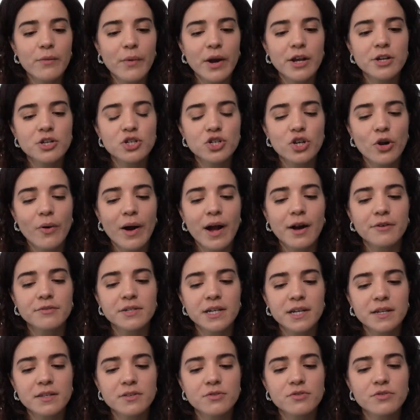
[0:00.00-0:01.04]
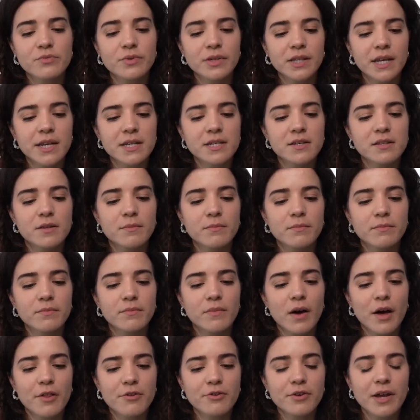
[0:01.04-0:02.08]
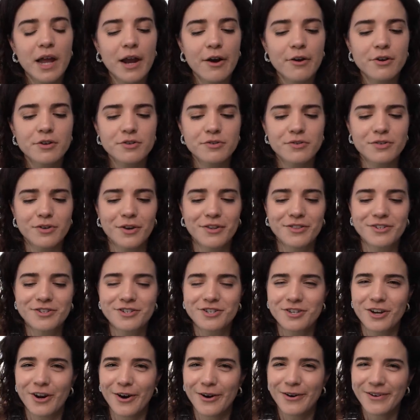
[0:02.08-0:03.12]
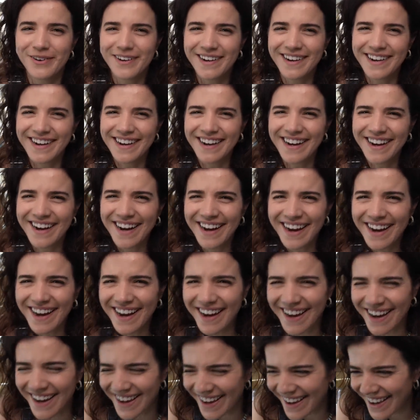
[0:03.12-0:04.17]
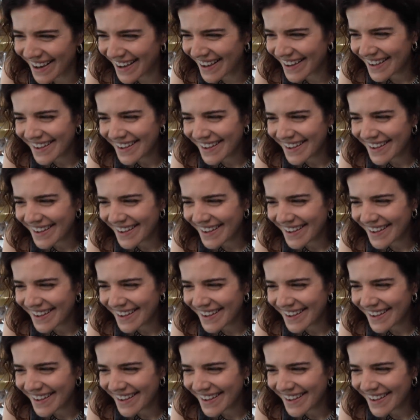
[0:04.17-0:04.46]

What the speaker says: way to show how dancers relate to the other characters on the show. I always